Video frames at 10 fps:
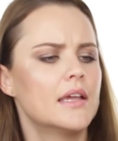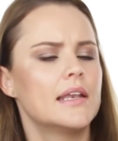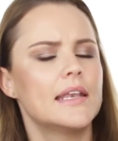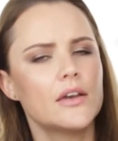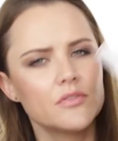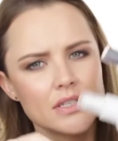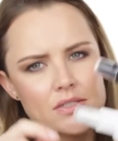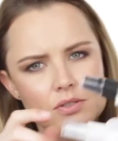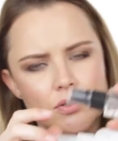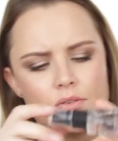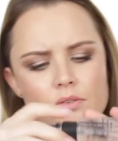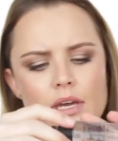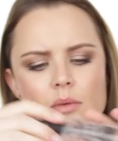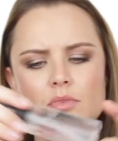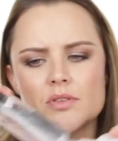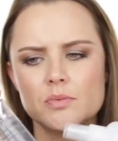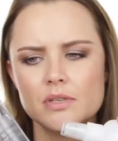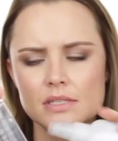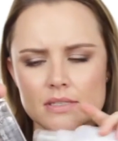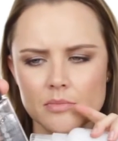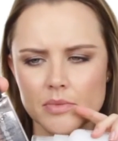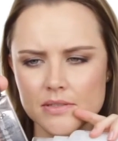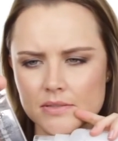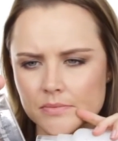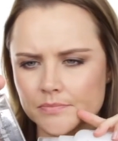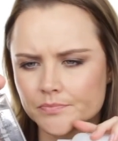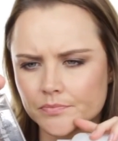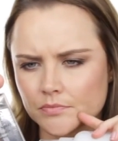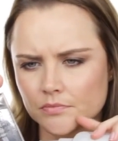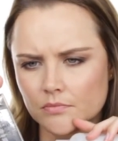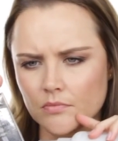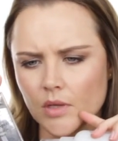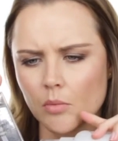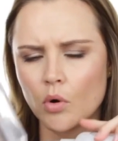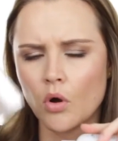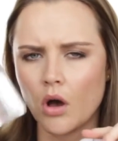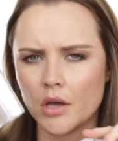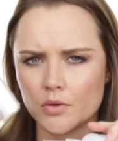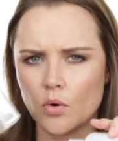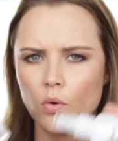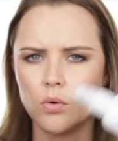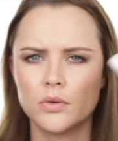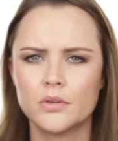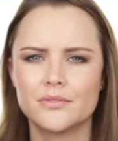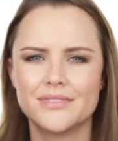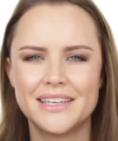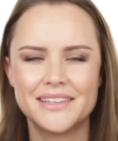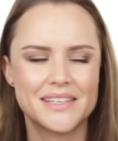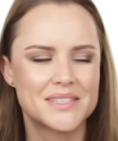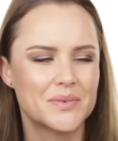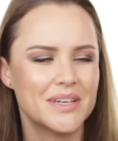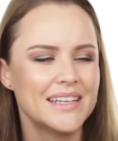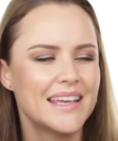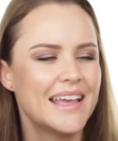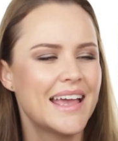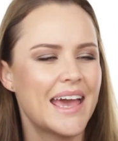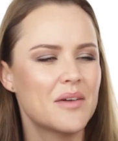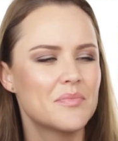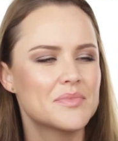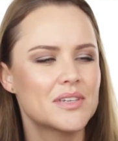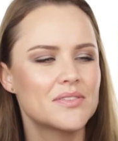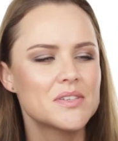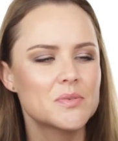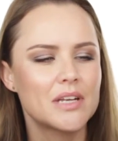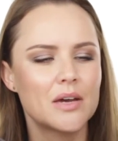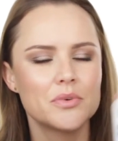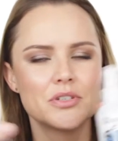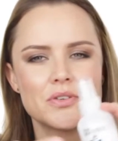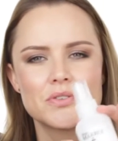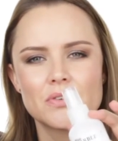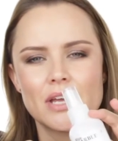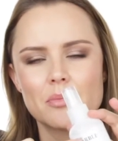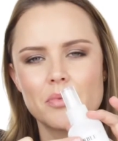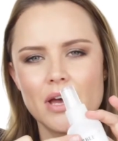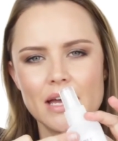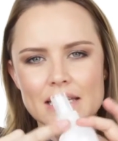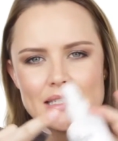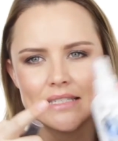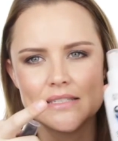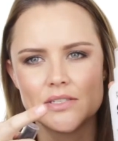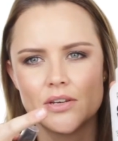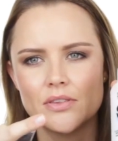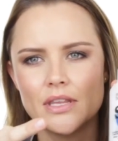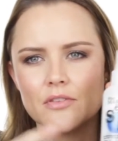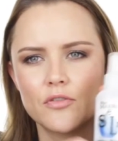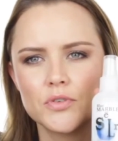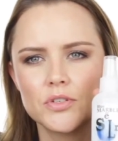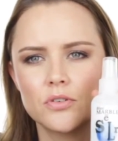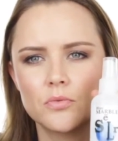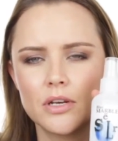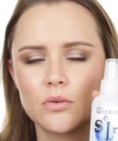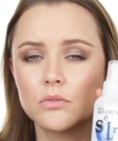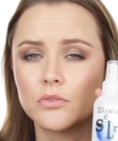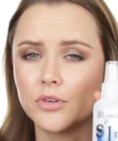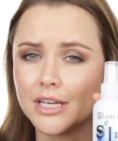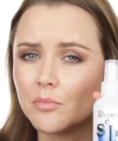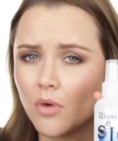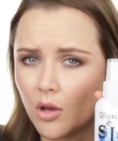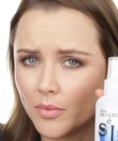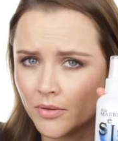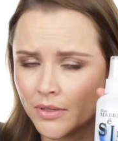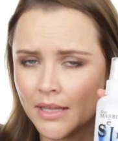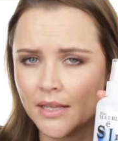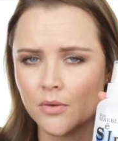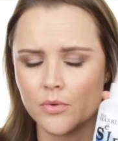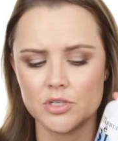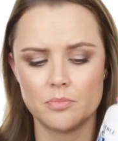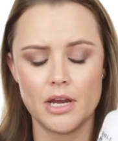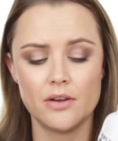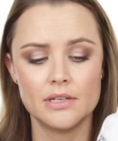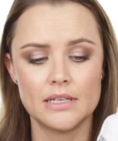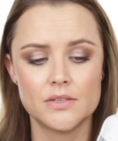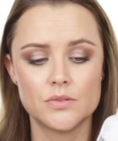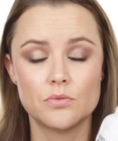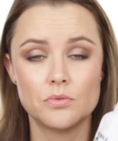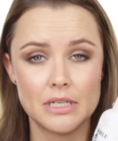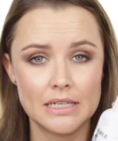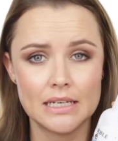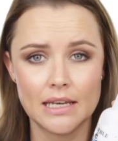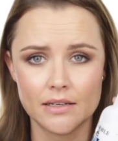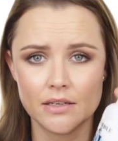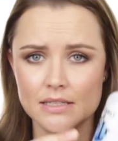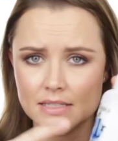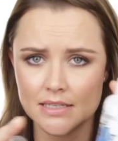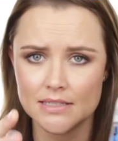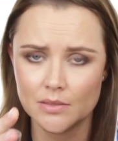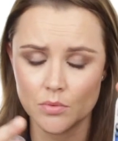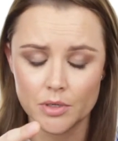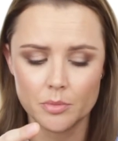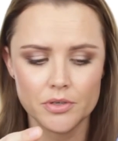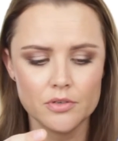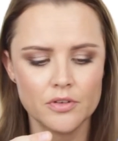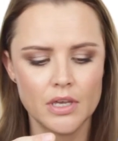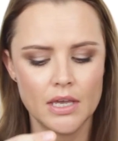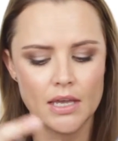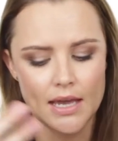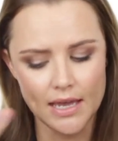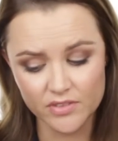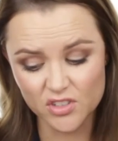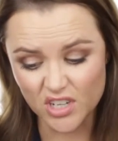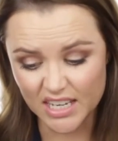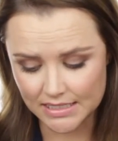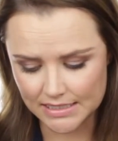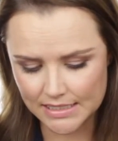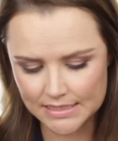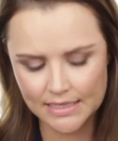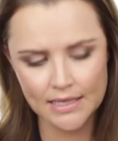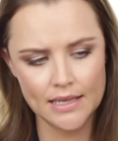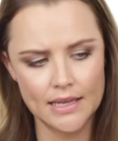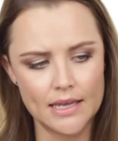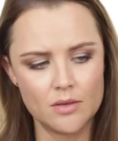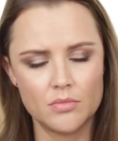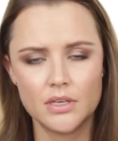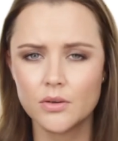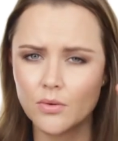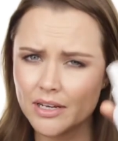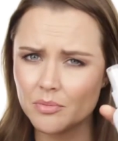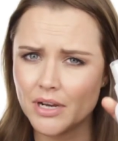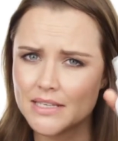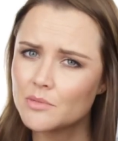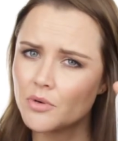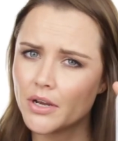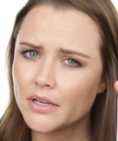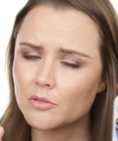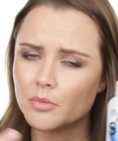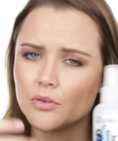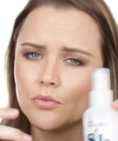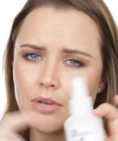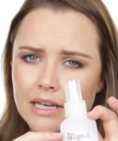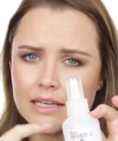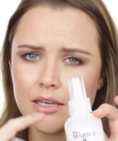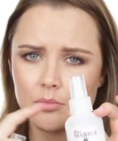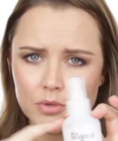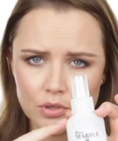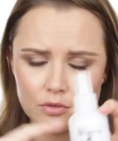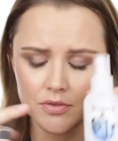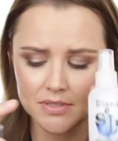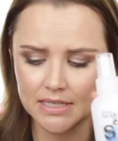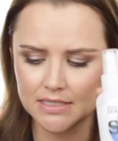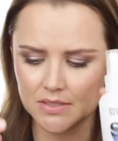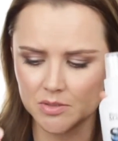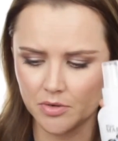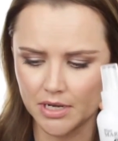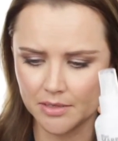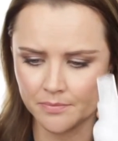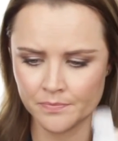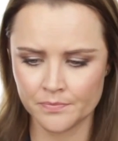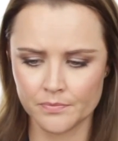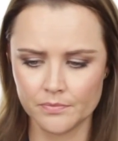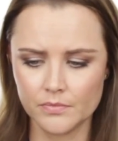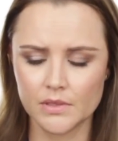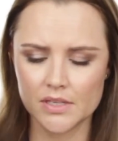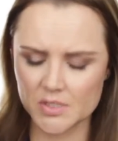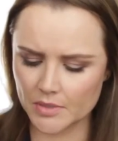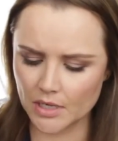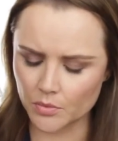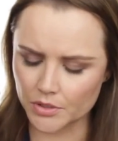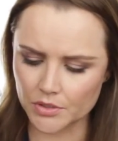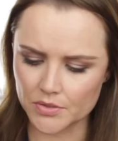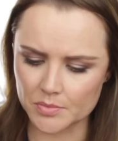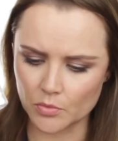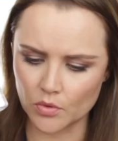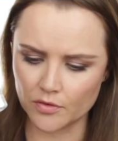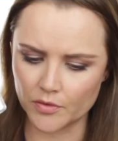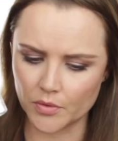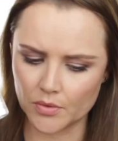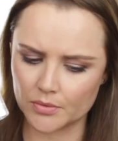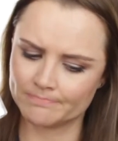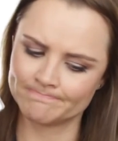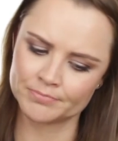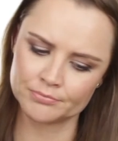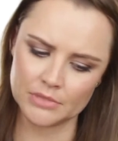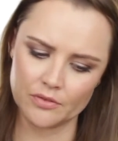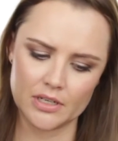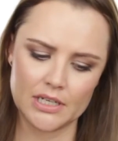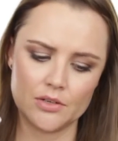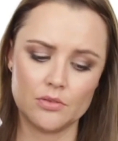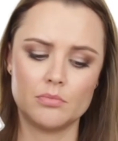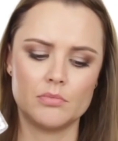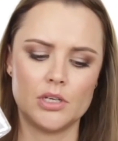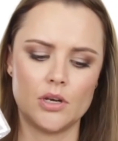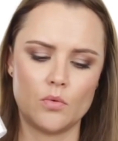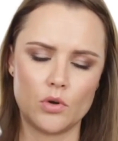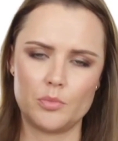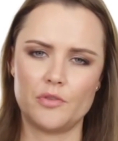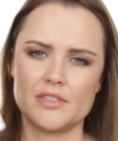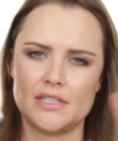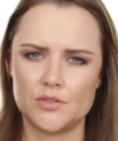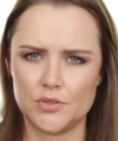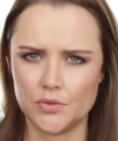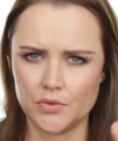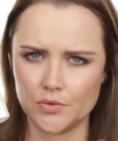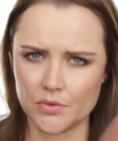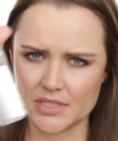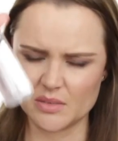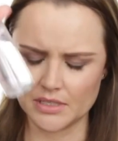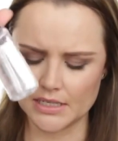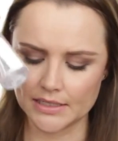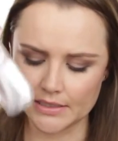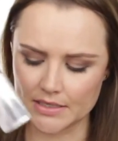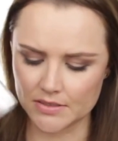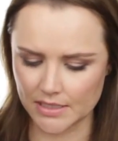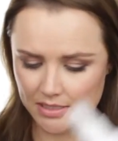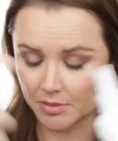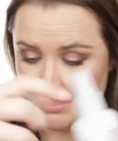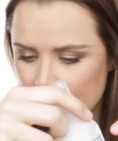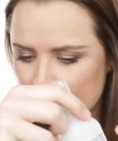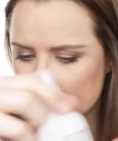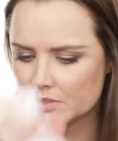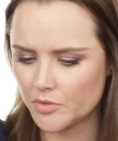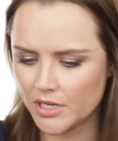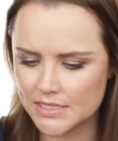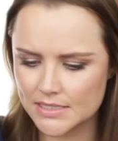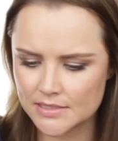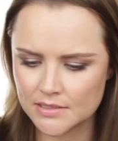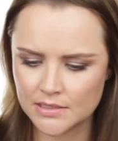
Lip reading: Love these two, and this one is a bit more hardcore than this one. So this one I would use on like brides, and so they've also got one called Green Marble, which apparently is really like intensely waterproof. I haven't tried it yet. Quite a pricey product, but really a beautiful setting spray. This one I would use more for if I need to, you know, waterproof a tattoo or something like that. So that's my setting sprays.